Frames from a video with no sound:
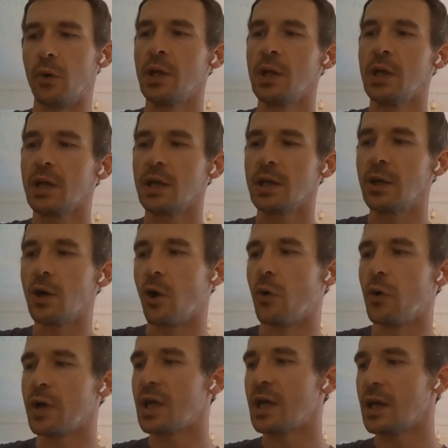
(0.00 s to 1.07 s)
about,
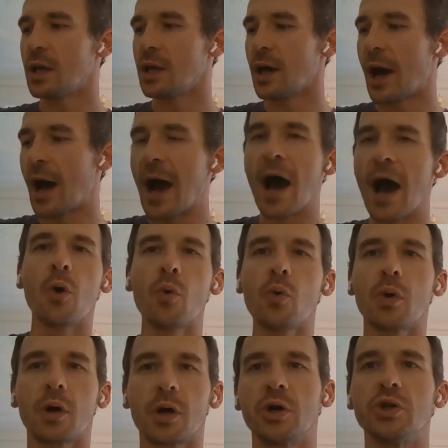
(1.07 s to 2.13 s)

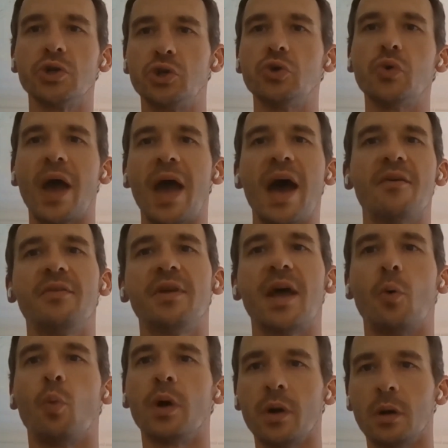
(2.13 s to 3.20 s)
how could you have
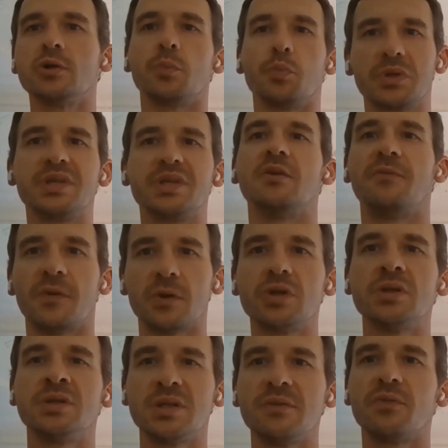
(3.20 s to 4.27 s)
it at 100%
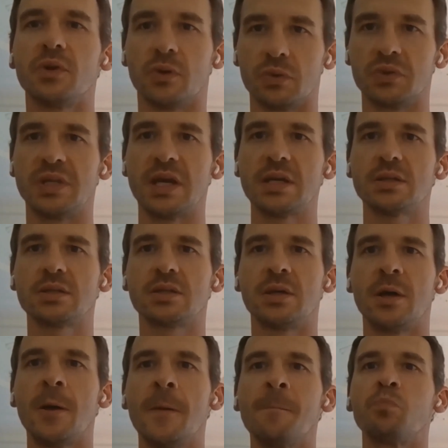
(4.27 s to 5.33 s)
efficiency for those days?
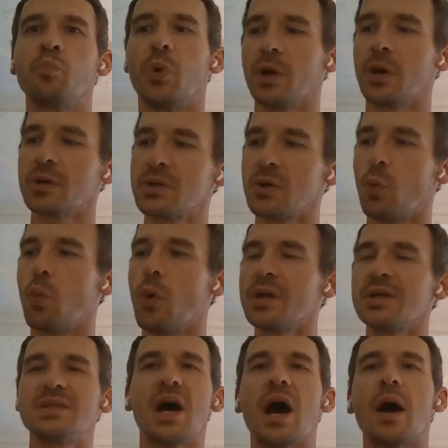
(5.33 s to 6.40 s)
But also,
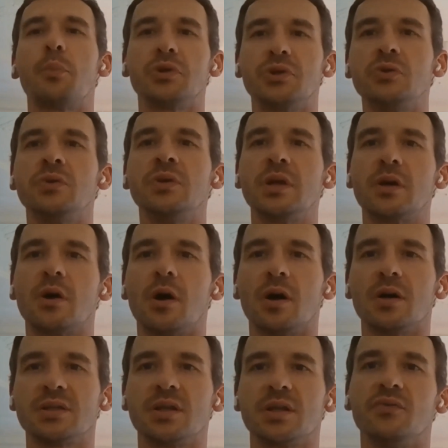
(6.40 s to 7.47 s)
what is the opportunity
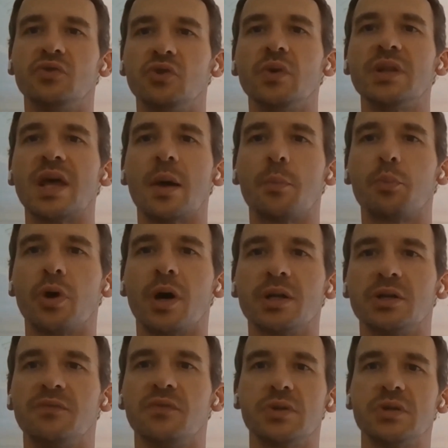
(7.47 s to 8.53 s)
cost of doing that
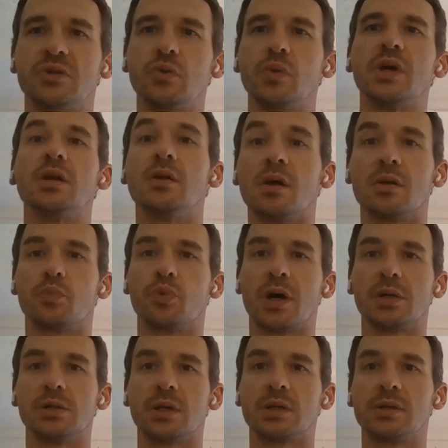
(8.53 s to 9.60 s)
project versus doing another
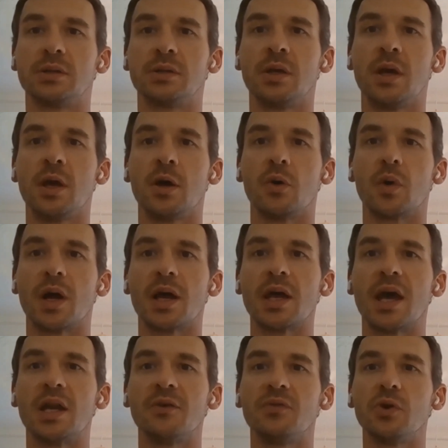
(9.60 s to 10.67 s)
project,
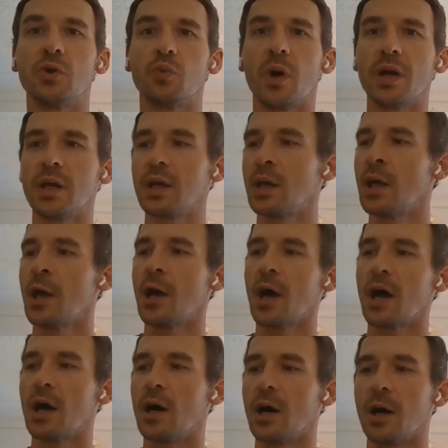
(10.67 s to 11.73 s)
right? And if you're running,